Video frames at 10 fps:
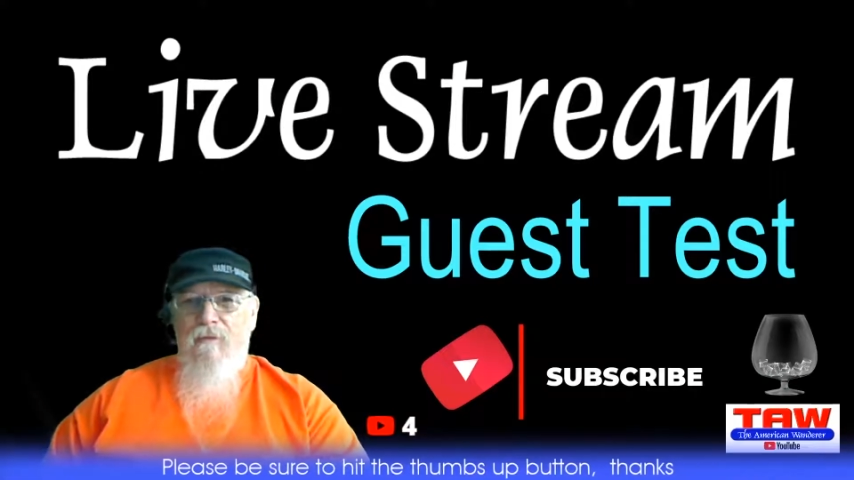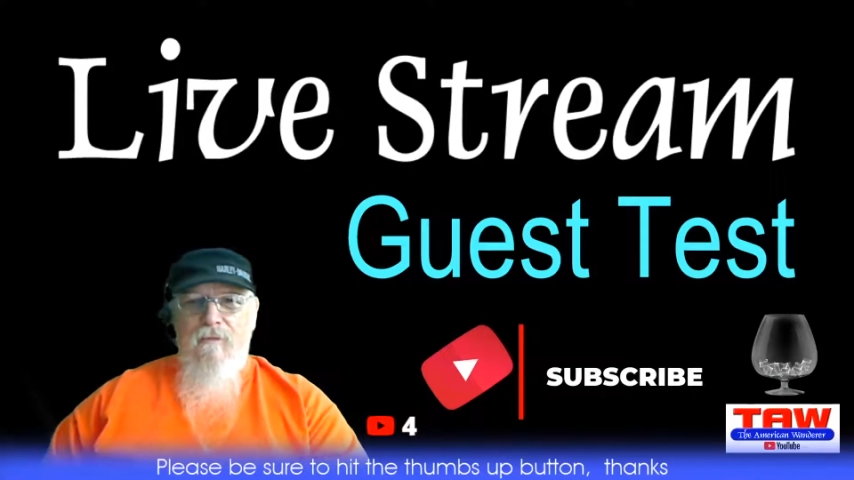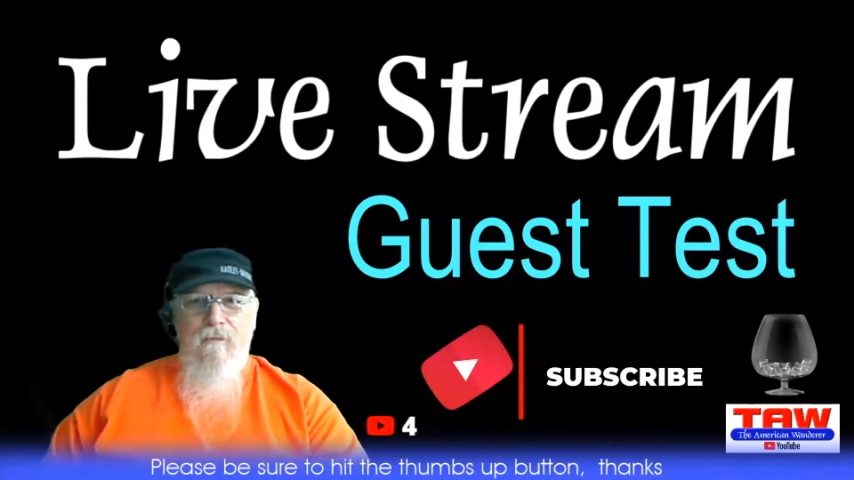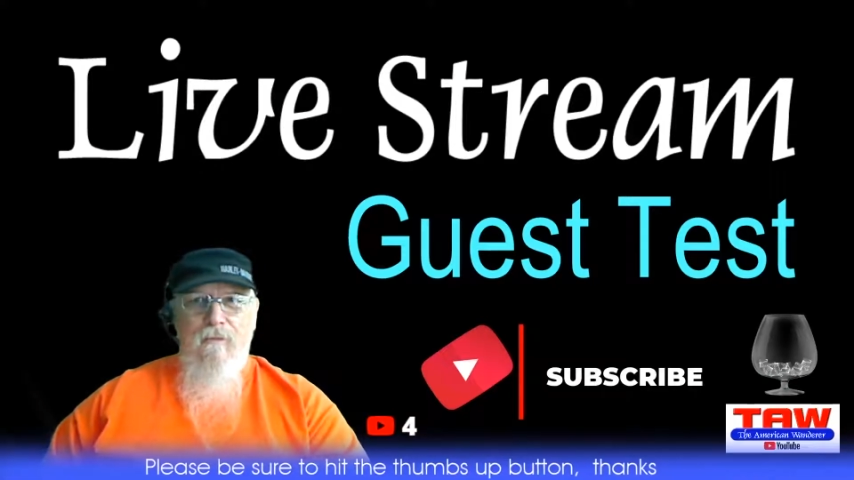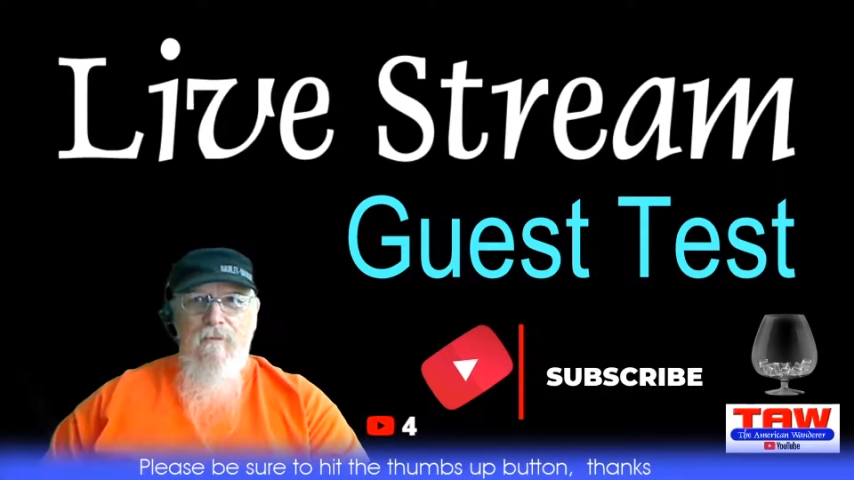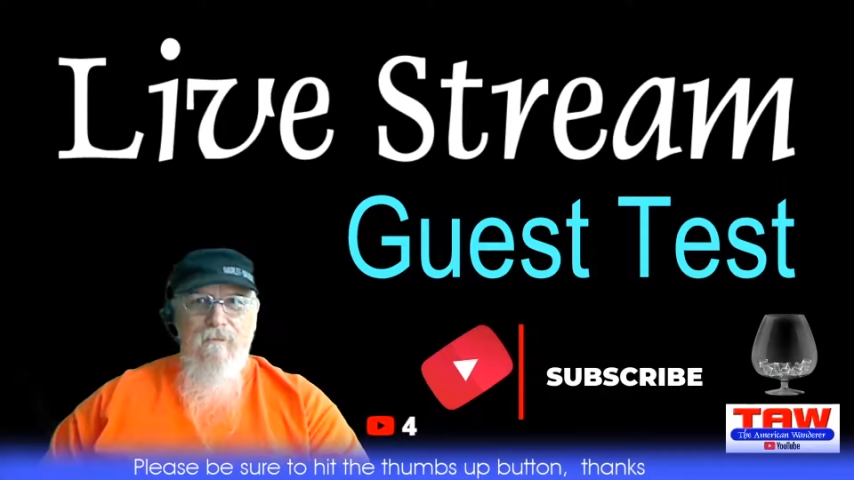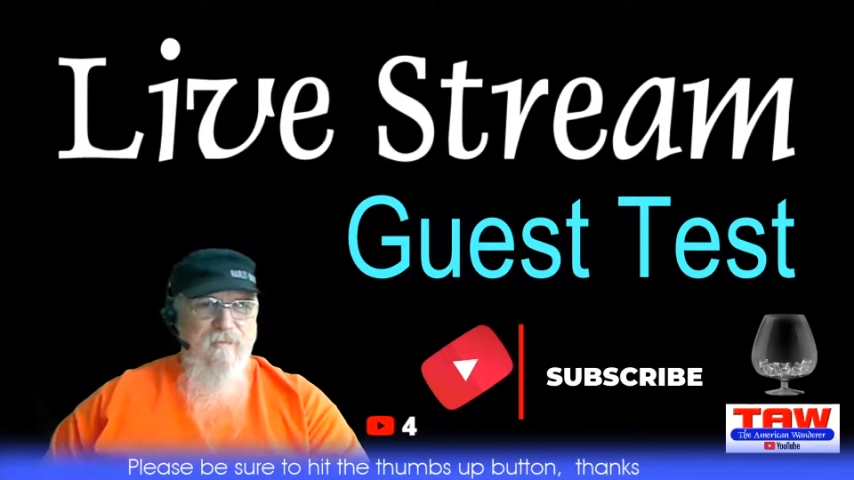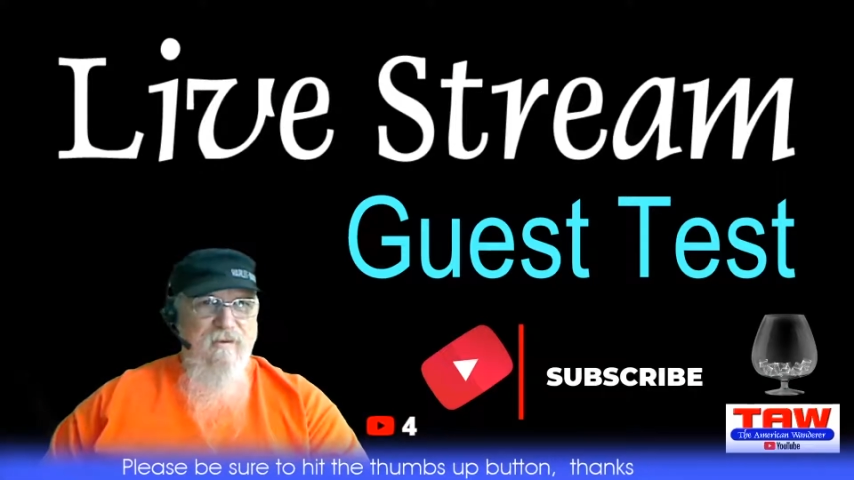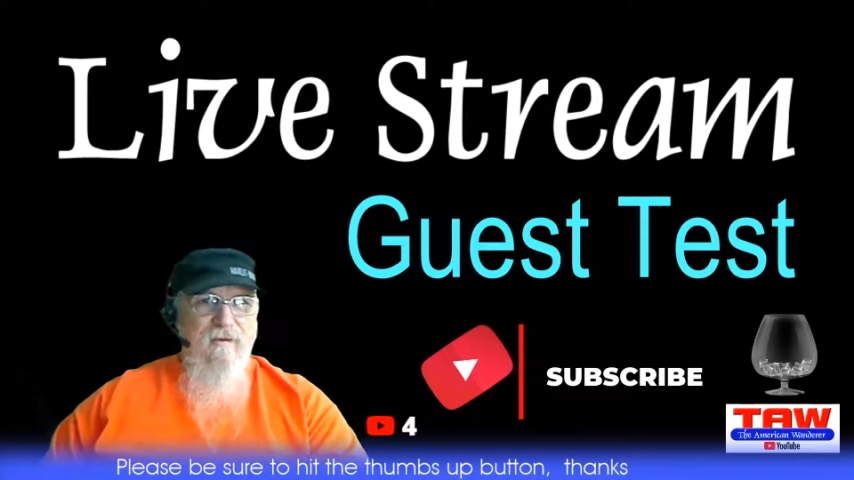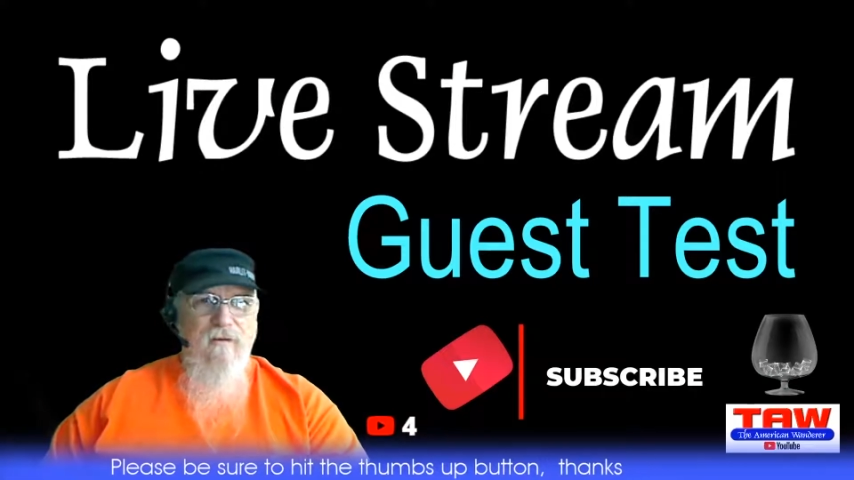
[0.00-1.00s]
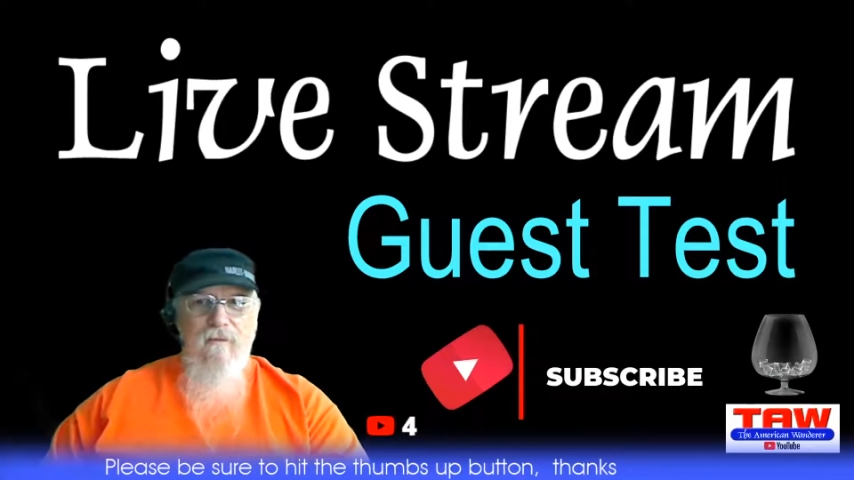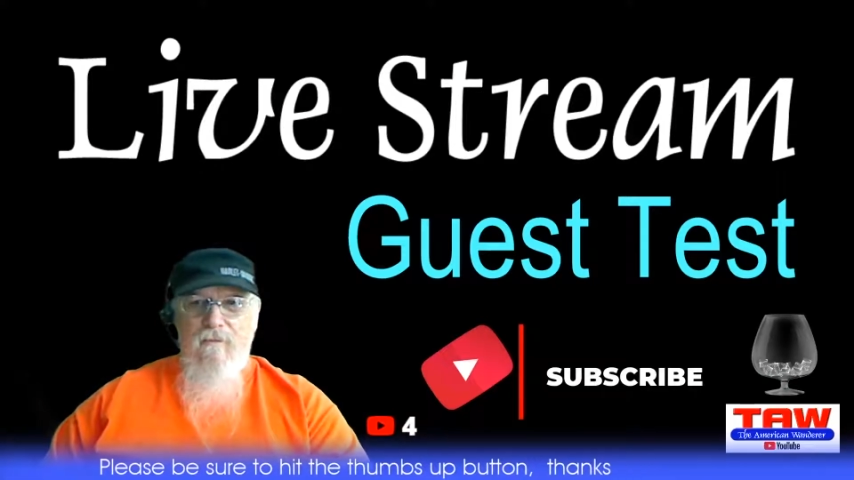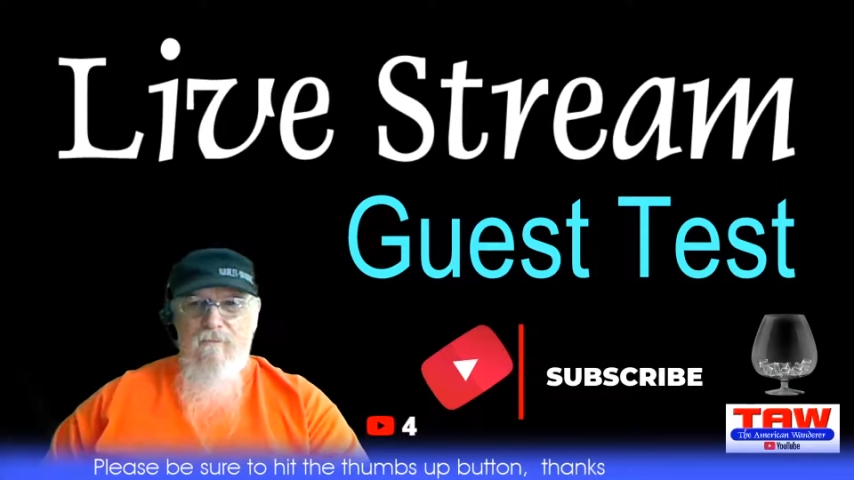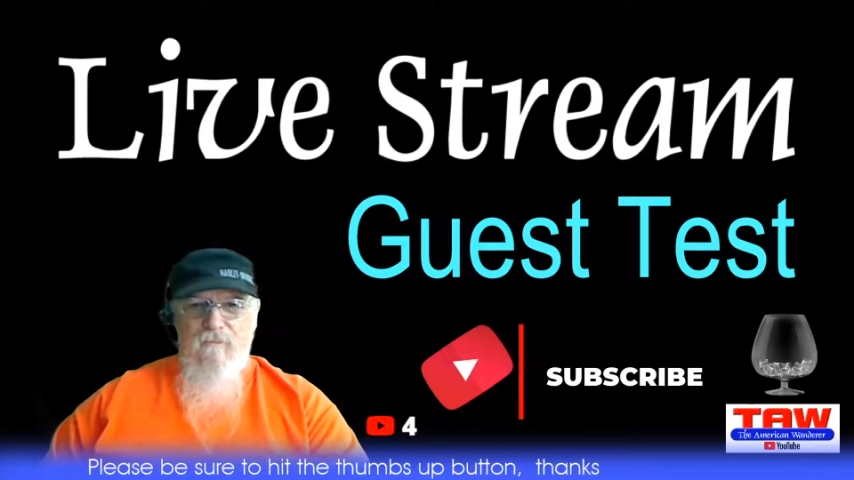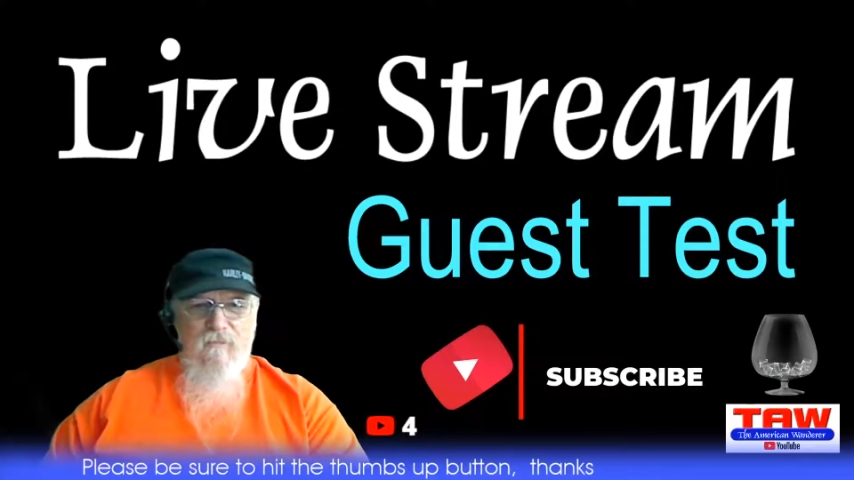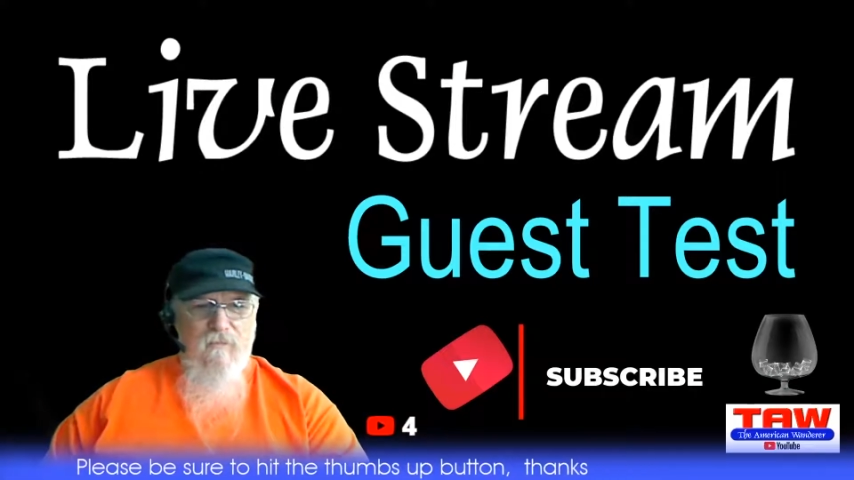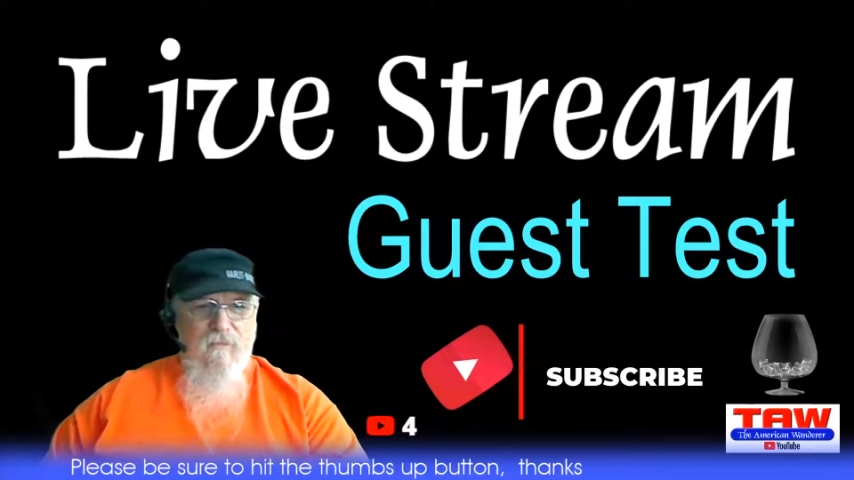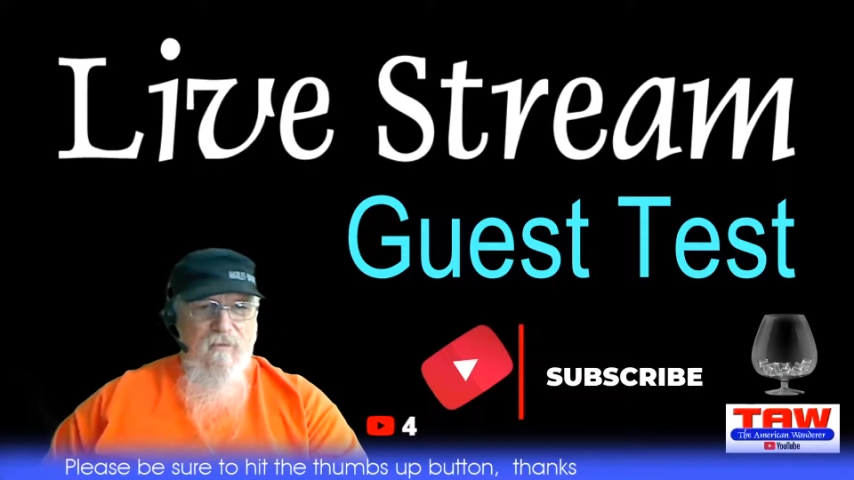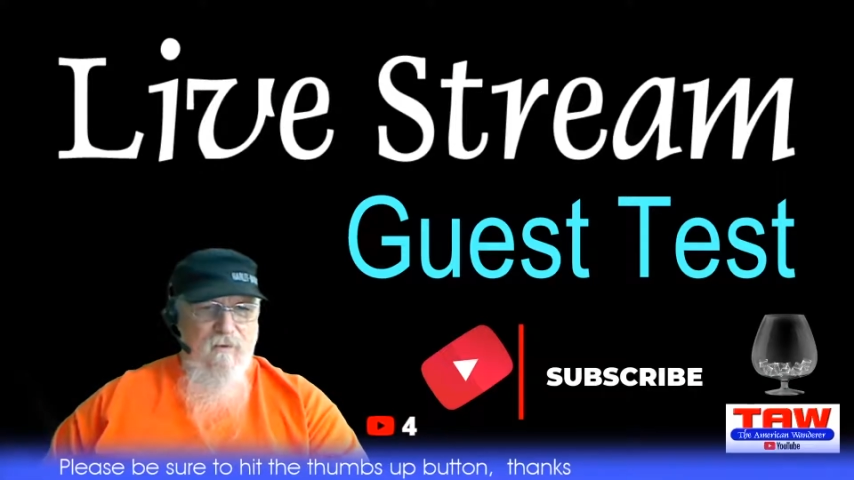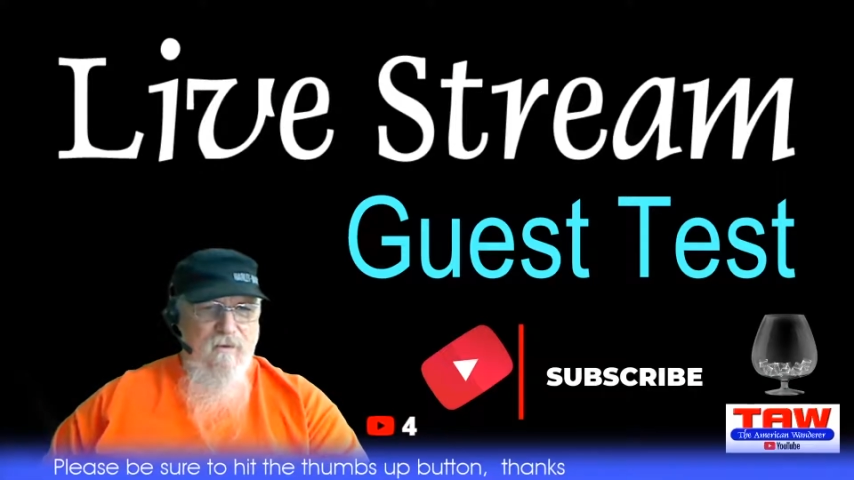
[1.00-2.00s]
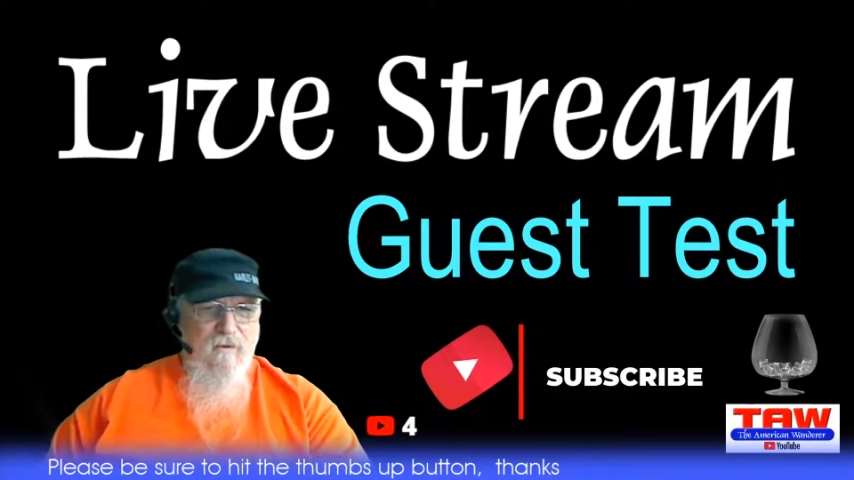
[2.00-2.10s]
Let's see. This